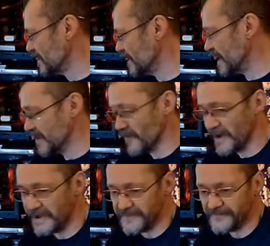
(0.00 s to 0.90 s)

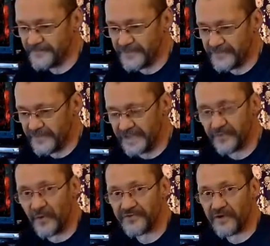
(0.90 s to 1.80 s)
anyway,
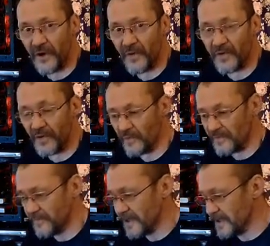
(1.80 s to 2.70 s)
that's what's going on
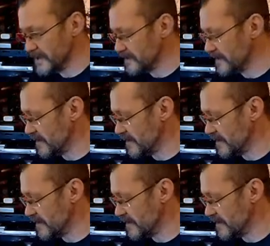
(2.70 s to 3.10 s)
with me.